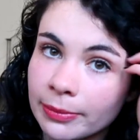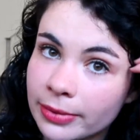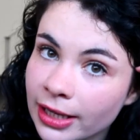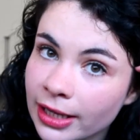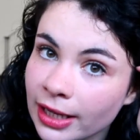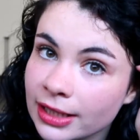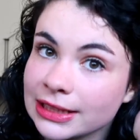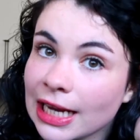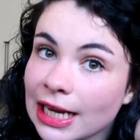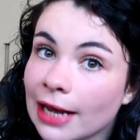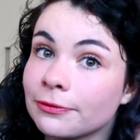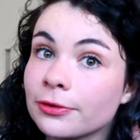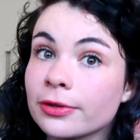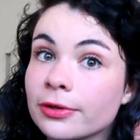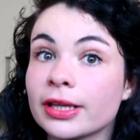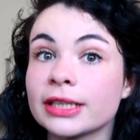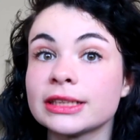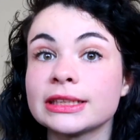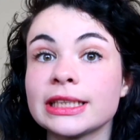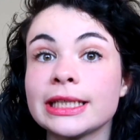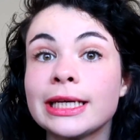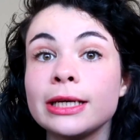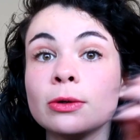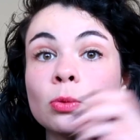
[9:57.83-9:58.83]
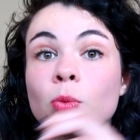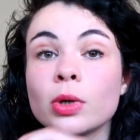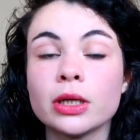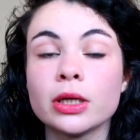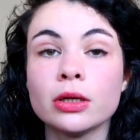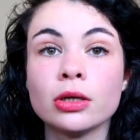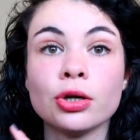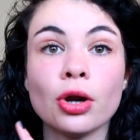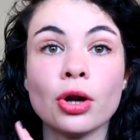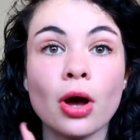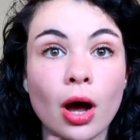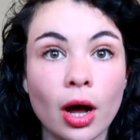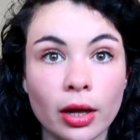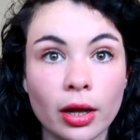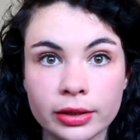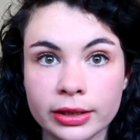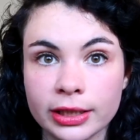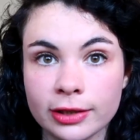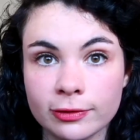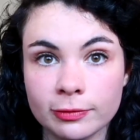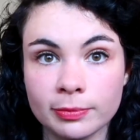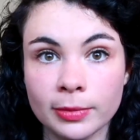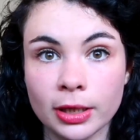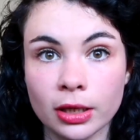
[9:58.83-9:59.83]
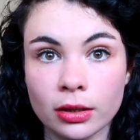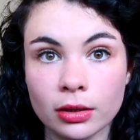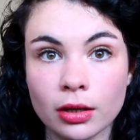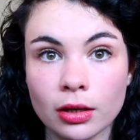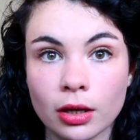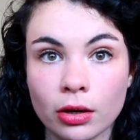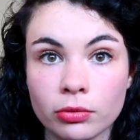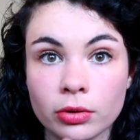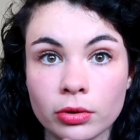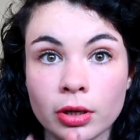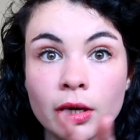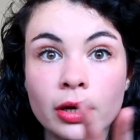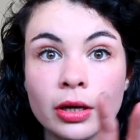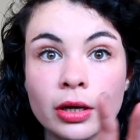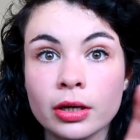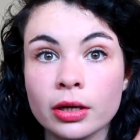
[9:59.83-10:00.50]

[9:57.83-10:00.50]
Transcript: because after this, he would not leave me alone.